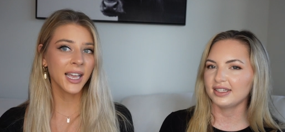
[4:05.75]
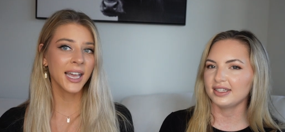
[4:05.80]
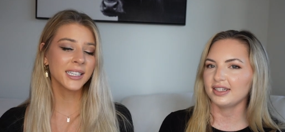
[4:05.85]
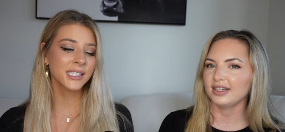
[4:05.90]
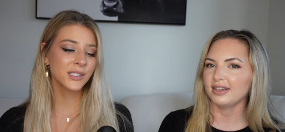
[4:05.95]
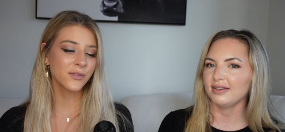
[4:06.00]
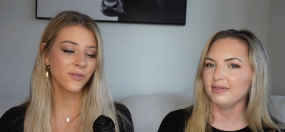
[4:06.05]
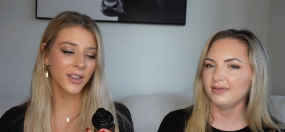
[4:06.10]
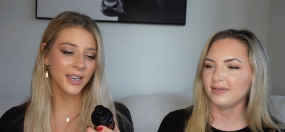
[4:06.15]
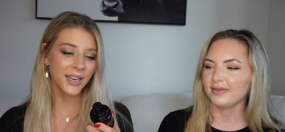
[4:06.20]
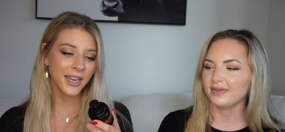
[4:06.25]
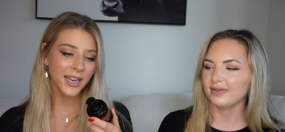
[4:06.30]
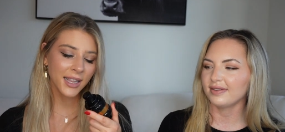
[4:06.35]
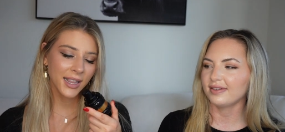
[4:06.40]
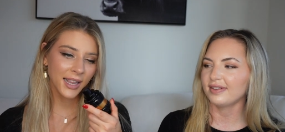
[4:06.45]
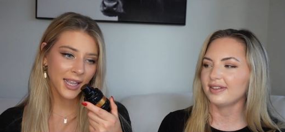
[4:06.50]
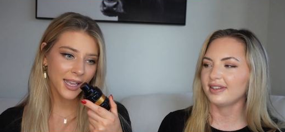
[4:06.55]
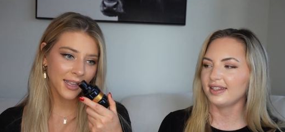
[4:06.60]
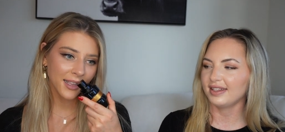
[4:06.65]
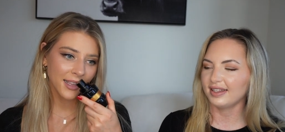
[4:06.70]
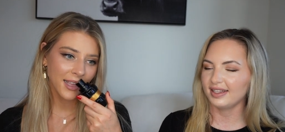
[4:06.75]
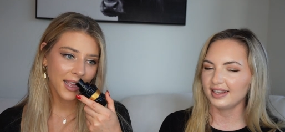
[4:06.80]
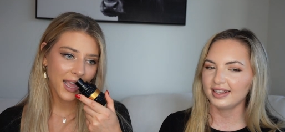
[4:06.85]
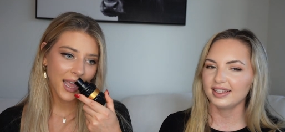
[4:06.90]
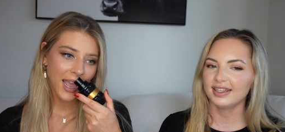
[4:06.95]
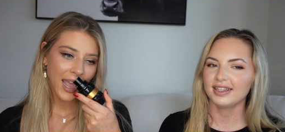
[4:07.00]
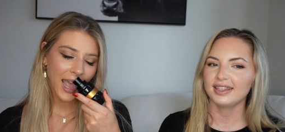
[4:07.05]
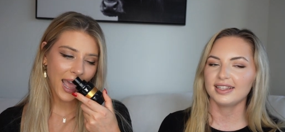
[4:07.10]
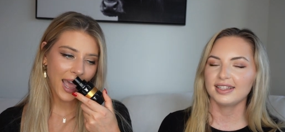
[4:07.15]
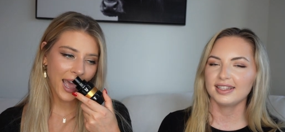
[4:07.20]
Speaker 1: it has vanilla
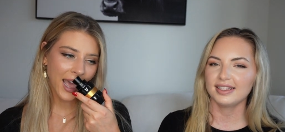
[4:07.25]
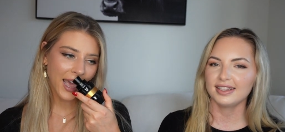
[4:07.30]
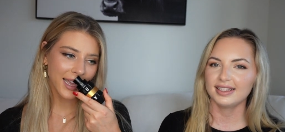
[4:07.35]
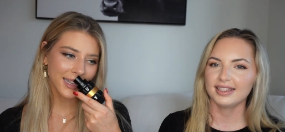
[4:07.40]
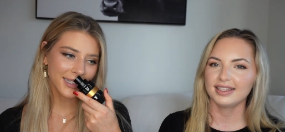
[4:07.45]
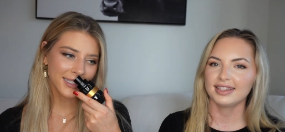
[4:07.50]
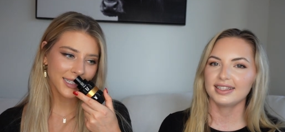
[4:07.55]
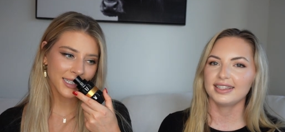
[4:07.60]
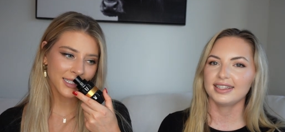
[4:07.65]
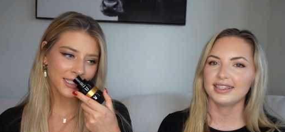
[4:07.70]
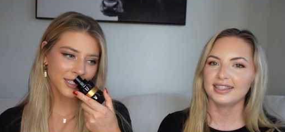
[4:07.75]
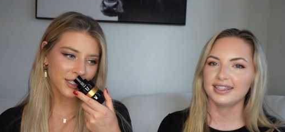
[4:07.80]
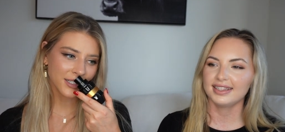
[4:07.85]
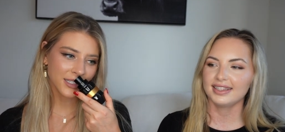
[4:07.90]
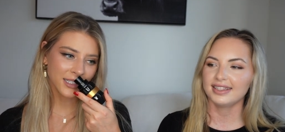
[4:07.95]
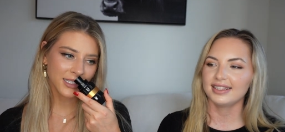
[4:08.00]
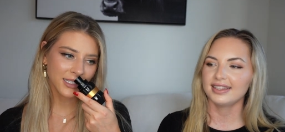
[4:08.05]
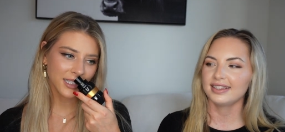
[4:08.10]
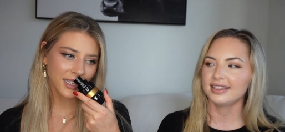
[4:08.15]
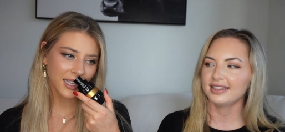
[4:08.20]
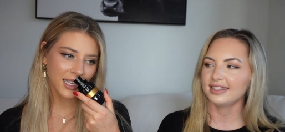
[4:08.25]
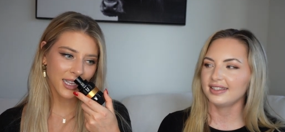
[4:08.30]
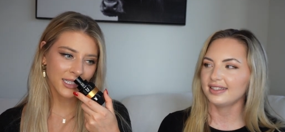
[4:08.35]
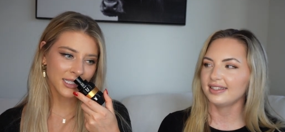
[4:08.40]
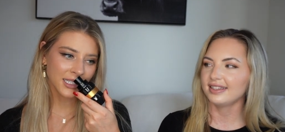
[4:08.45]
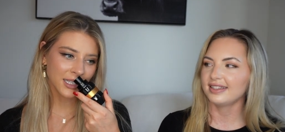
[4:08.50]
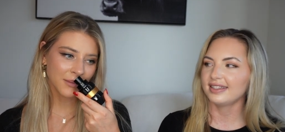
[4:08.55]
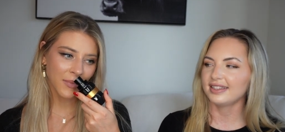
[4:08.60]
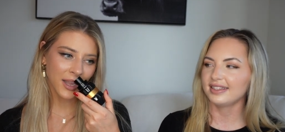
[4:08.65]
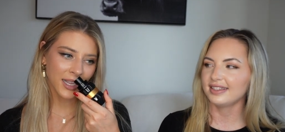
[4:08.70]
and it's just
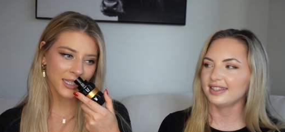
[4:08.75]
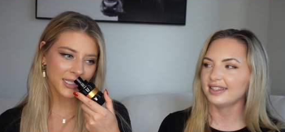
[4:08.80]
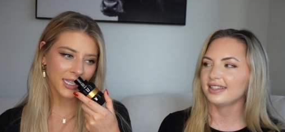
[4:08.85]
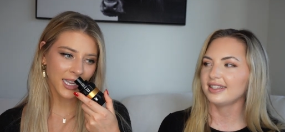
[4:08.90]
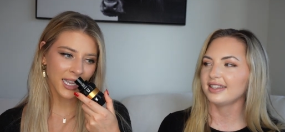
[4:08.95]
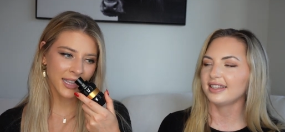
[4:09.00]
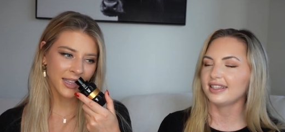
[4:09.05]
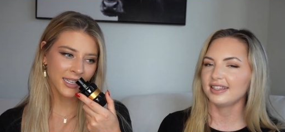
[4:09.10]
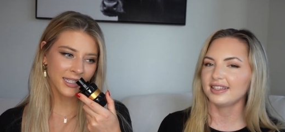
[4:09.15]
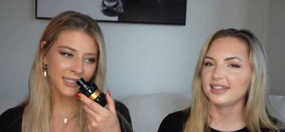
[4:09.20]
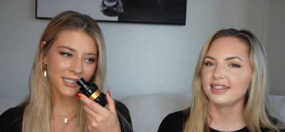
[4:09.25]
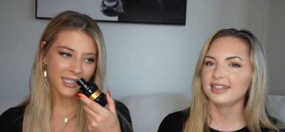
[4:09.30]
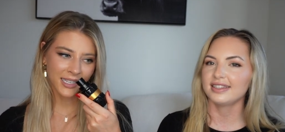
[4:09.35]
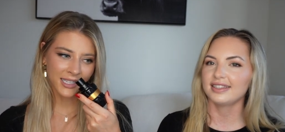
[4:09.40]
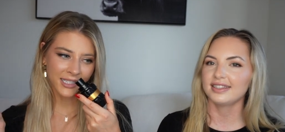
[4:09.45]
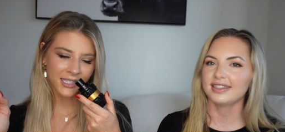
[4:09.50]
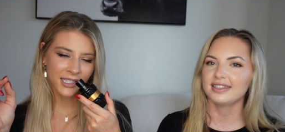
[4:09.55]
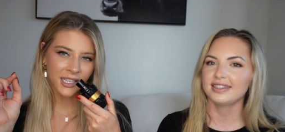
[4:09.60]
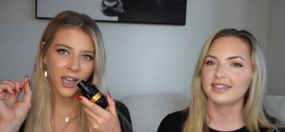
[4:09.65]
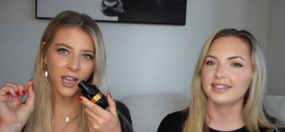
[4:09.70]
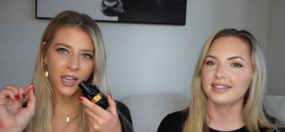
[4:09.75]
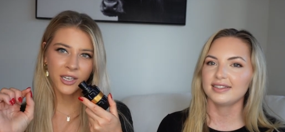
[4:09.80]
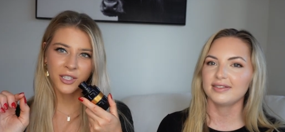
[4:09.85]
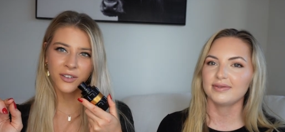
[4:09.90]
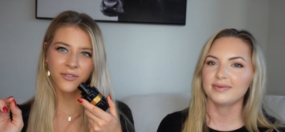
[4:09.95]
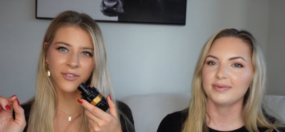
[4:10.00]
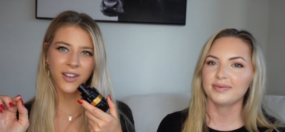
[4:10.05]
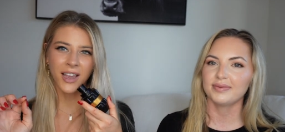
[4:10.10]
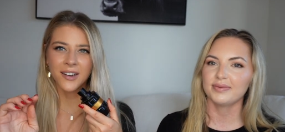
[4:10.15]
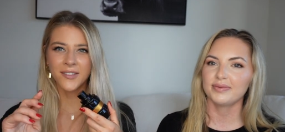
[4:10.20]
it's amazing. I think it's like a touch
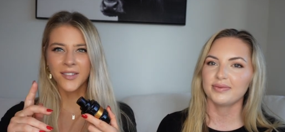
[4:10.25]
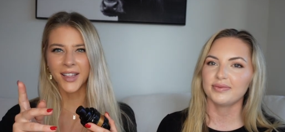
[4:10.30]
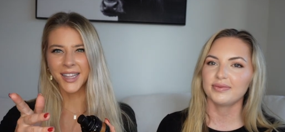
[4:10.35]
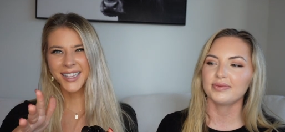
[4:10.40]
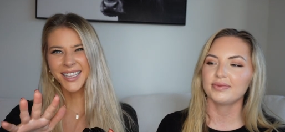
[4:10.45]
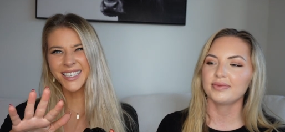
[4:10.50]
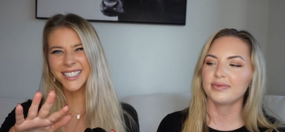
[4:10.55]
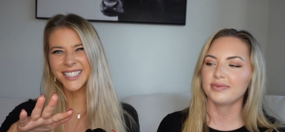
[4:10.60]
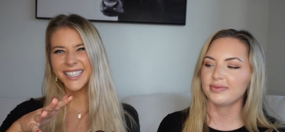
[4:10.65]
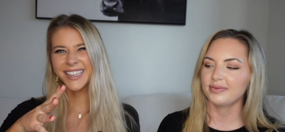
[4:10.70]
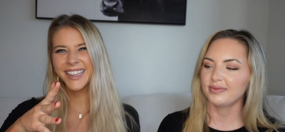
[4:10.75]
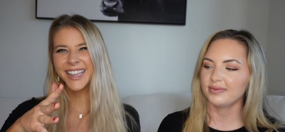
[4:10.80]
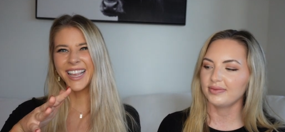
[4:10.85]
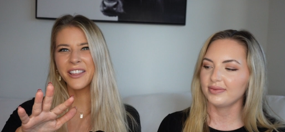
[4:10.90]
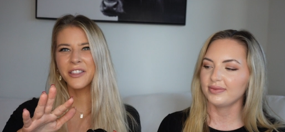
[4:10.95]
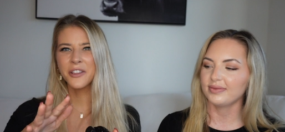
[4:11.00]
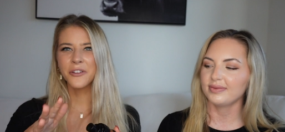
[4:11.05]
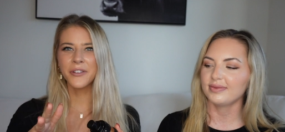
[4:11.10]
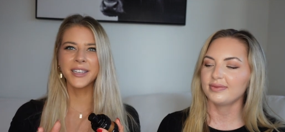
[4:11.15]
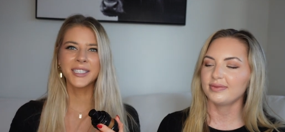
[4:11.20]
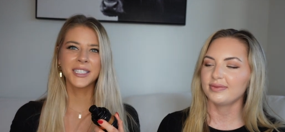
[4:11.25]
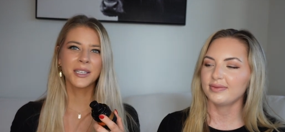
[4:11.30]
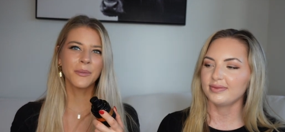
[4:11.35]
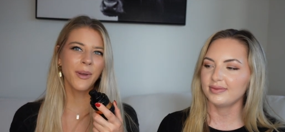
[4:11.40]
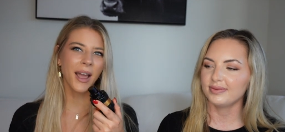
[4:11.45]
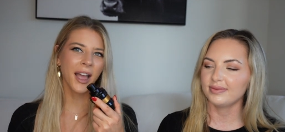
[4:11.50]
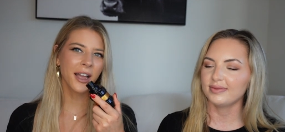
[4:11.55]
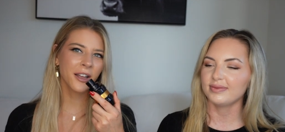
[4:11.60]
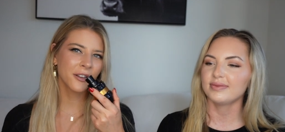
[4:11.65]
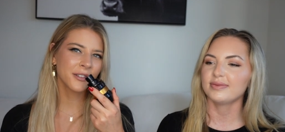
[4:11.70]
of kind of like this leathery
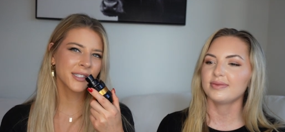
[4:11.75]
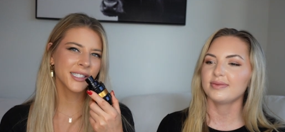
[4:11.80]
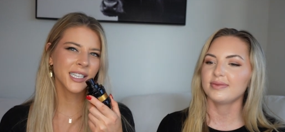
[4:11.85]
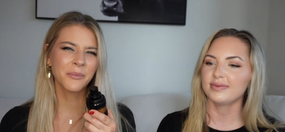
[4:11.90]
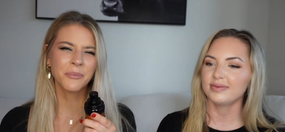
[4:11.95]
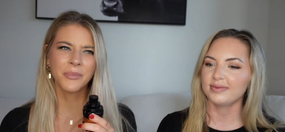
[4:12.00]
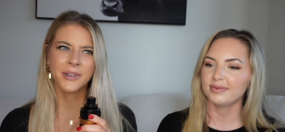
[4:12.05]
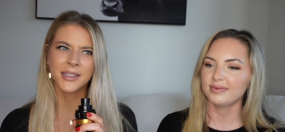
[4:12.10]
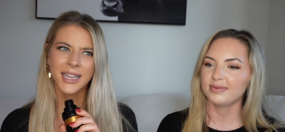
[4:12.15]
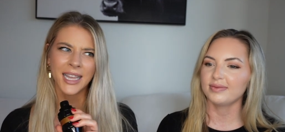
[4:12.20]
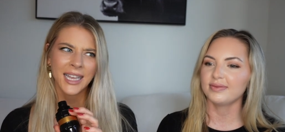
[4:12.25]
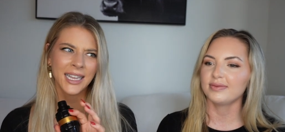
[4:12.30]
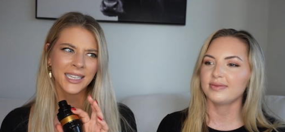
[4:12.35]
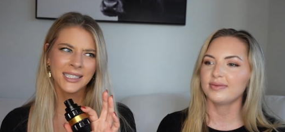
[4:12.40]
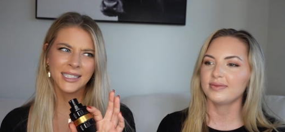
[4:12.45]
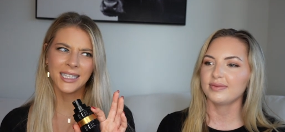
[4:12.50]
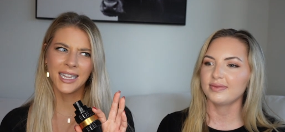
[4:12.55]
tobacco scent, but the, it,